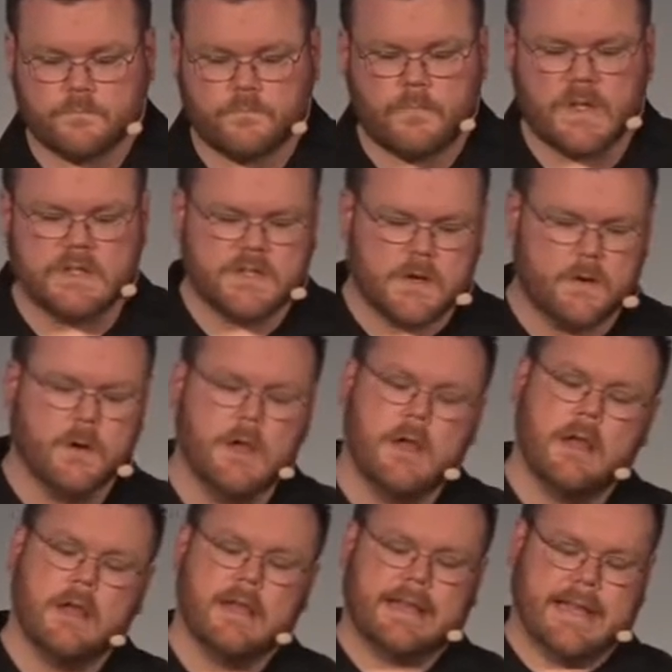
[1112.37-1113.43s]
So,
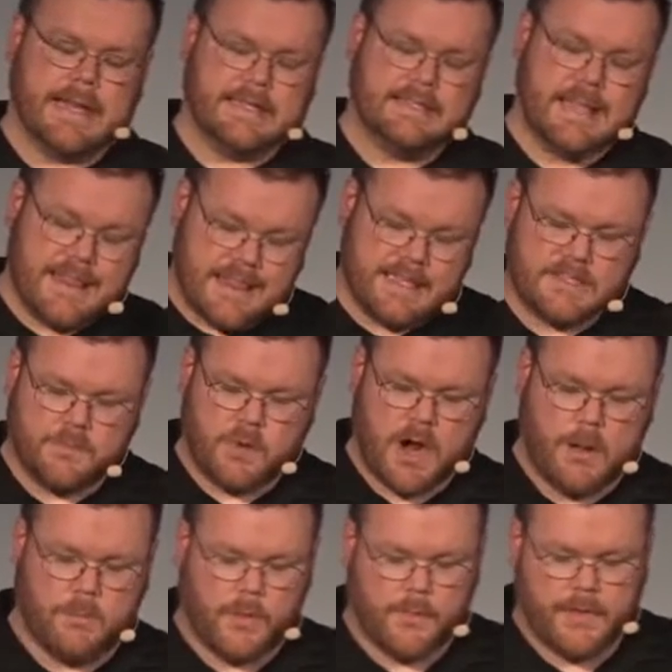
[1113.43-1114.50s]
getting to this
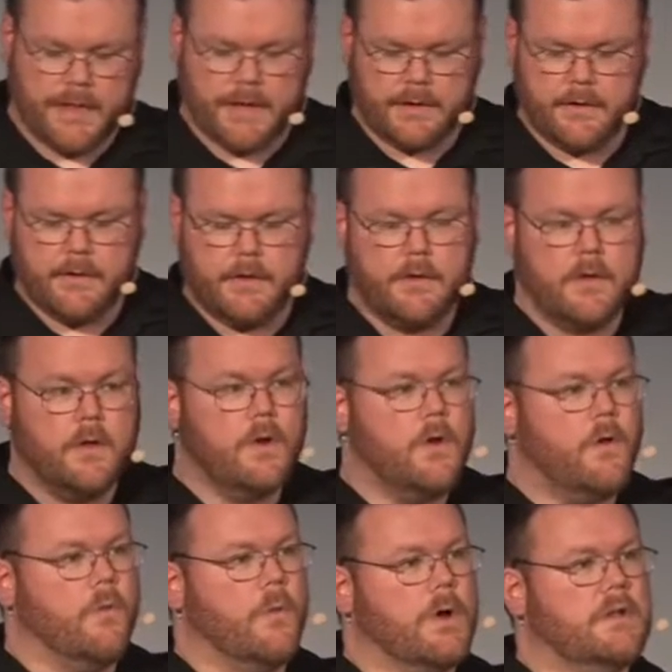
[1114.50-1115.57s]
problem then,
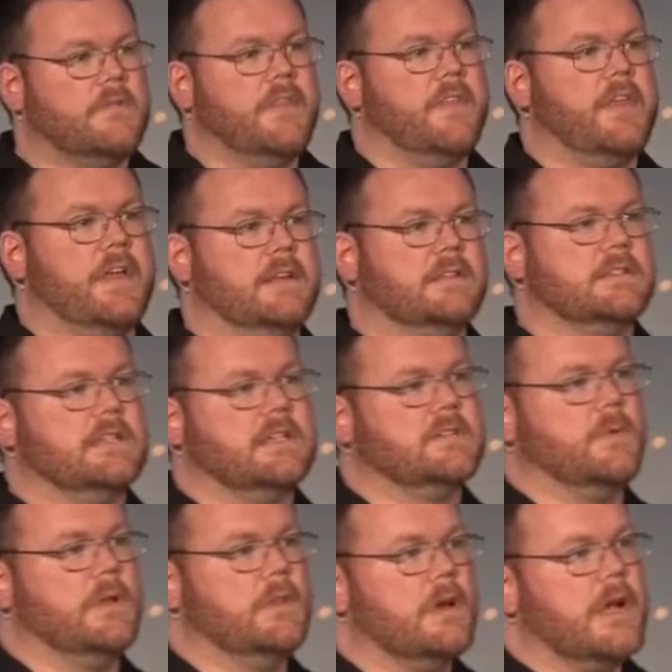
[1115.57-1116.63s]
one of the things as we
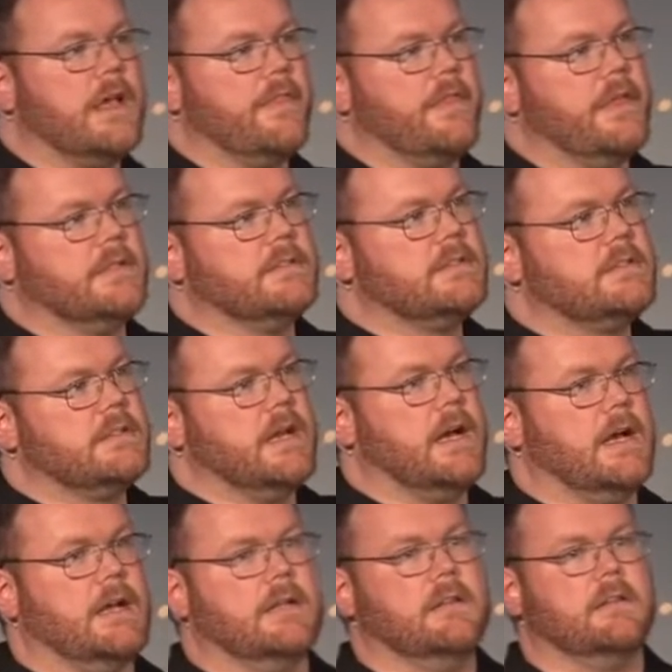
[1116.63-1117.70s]
look at this,
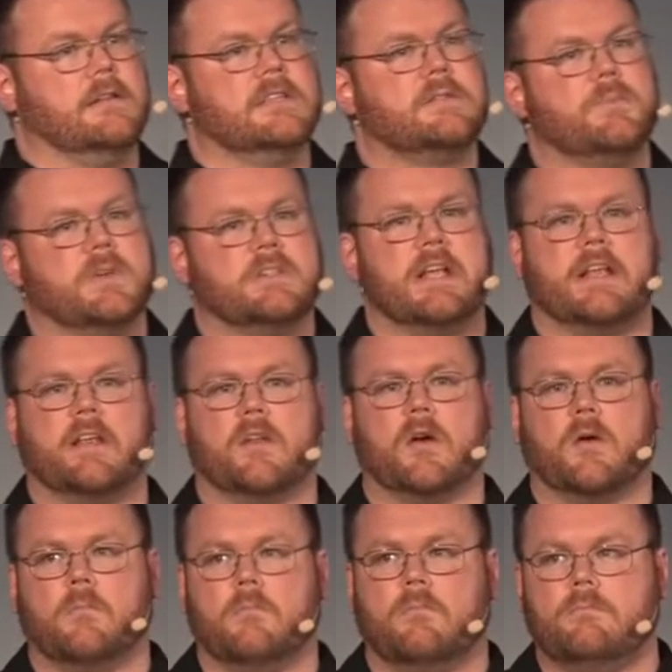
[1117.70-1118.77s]
this particular
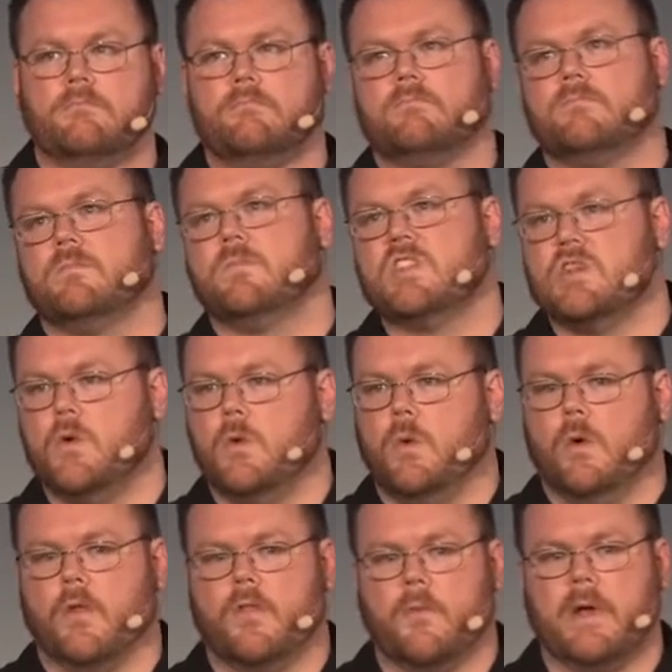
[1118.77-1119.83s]

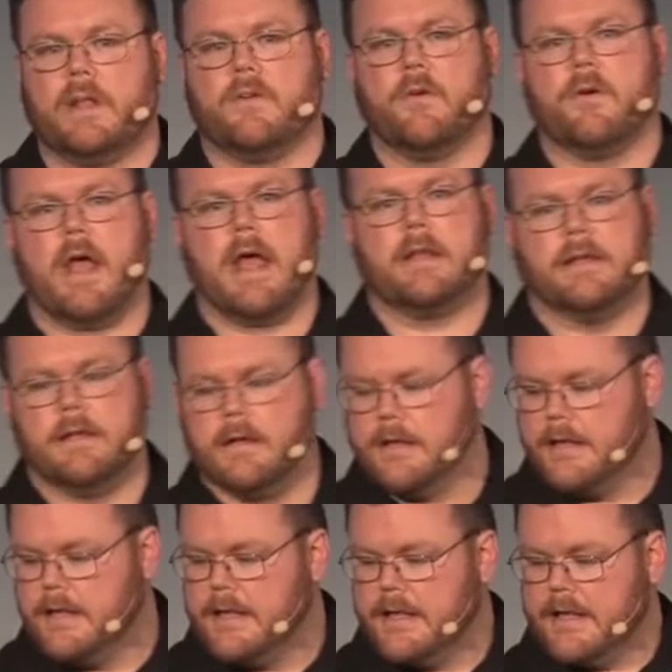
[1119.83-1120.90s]
tool that we created
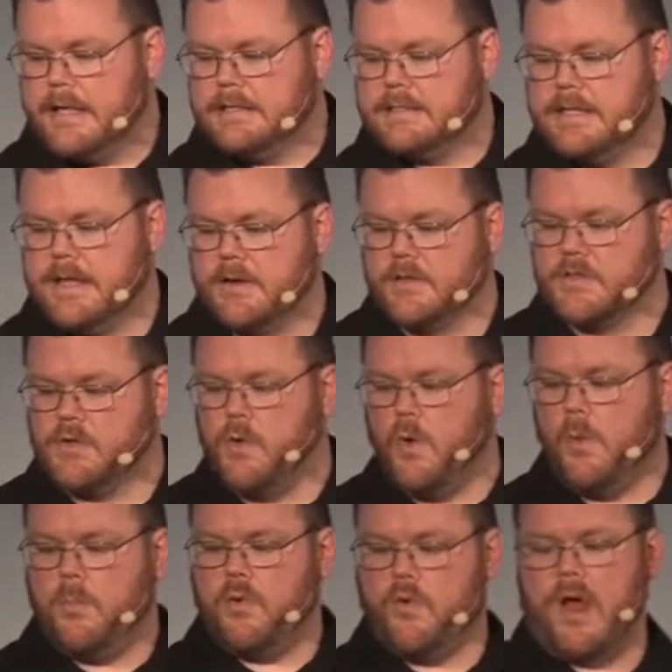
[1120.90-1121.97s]
is that our tool
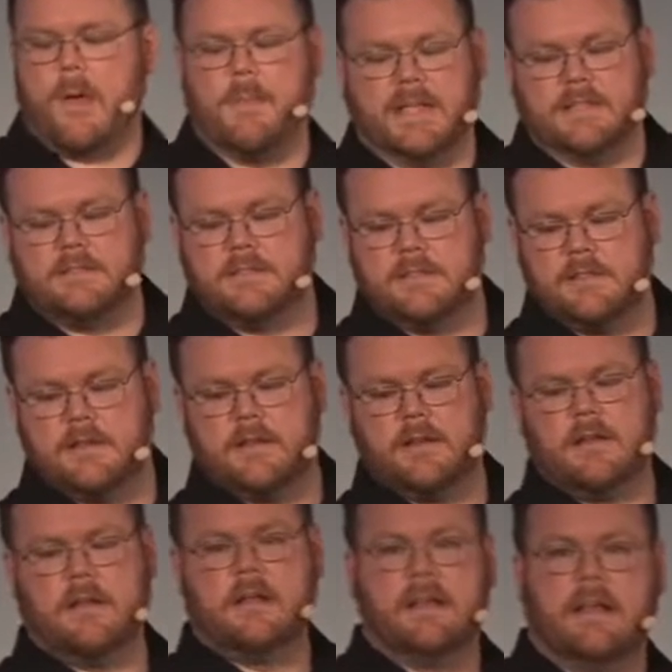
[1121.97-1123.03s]
premise
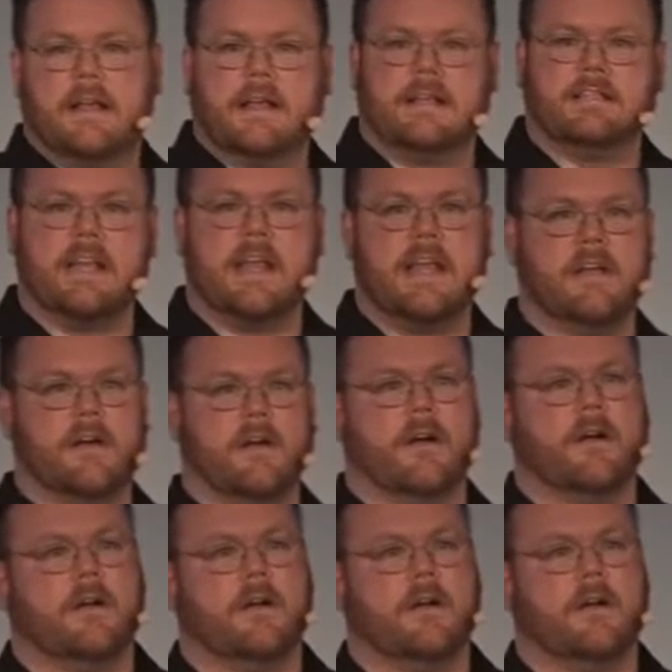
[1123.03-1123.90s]
is here.